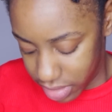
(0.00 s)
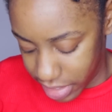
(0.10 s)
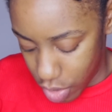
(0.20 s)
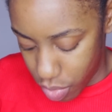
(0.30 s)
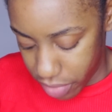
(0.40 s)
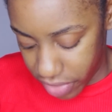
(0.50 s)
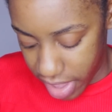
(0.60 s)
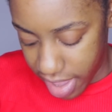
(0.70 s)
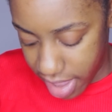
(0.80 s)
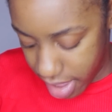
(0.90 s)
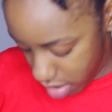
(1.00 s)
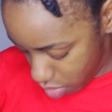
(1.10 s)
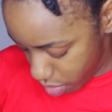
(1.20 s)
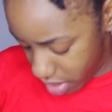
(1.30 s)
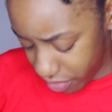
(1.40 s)
deal with their
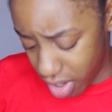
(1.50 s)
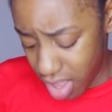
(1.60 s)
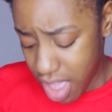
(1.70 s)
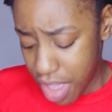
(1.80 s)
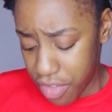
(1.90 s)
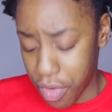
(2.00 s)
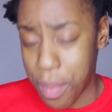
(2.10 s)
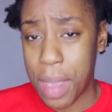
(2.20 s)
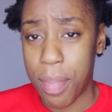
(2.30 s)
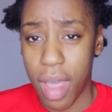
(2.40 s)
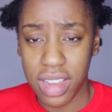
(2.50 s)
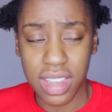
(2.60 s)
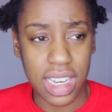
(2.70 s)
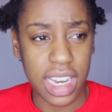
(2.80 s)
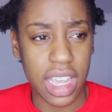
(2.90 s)
hair or whatever. For me
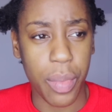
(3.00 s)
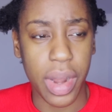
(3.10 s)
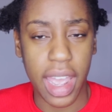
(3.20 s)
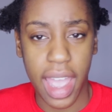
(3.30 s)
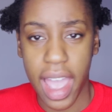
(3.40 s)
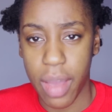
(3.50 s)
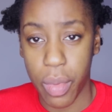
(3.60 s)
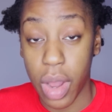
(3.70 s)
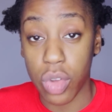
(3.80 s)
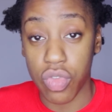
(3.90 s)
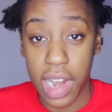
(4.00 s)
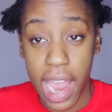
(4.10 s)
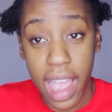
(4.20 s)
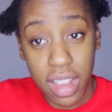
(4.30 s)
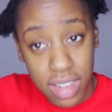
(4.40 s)
personally, when I was
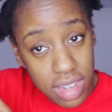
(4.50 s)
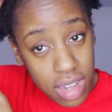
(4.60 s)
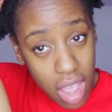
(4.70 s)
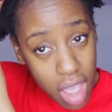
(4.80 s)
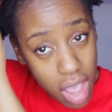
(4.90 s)
relaxed,